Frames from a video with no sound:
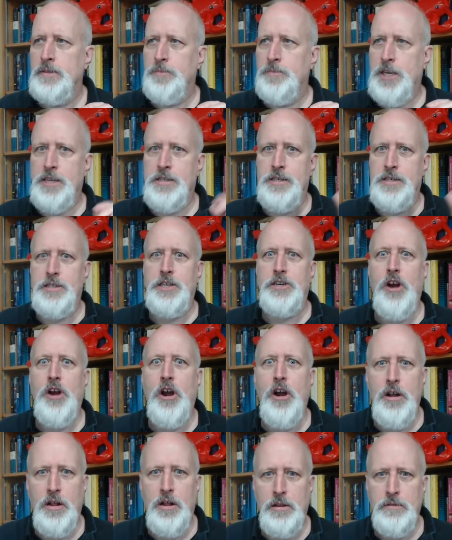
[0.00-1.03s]
Because it's
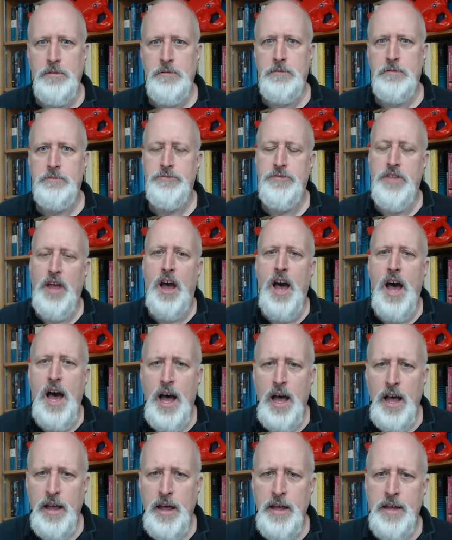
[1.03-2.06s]
eternal.
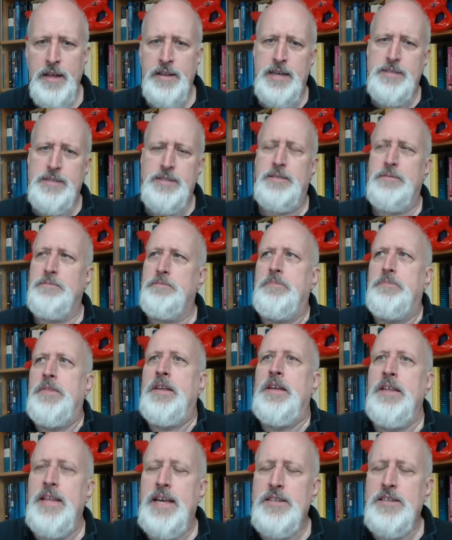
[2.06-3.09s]
Duh. That's
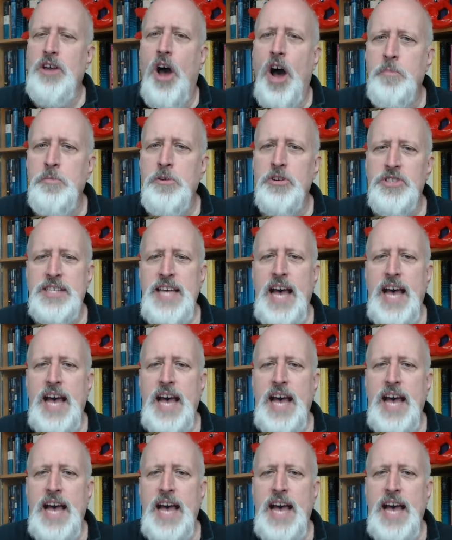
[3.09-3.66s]
almost